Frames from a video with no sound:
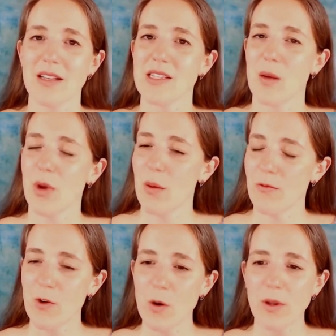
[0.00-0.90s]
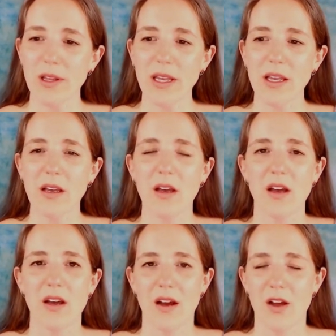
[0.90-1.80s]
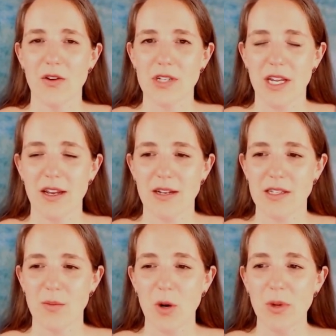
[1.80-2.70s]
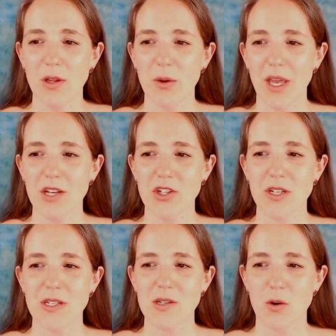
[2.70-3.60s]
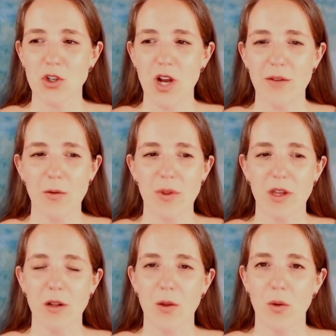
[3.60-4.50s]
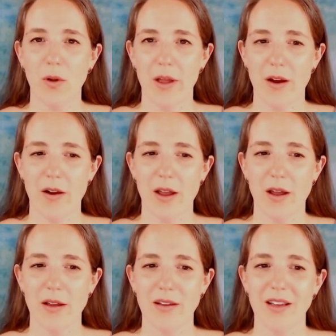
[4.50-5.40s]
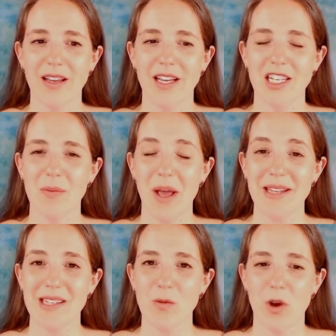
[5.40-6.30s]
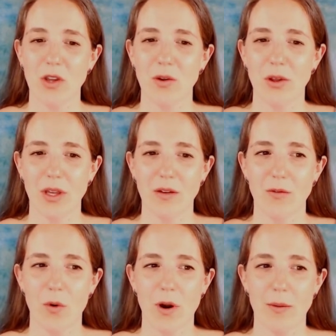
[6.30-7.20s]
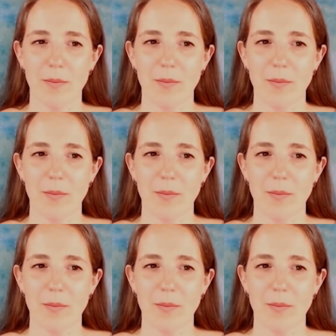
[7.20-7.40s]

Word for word: Some come frequently, others connect suburban locations, or travel within a local area. It depends on what you're looking for.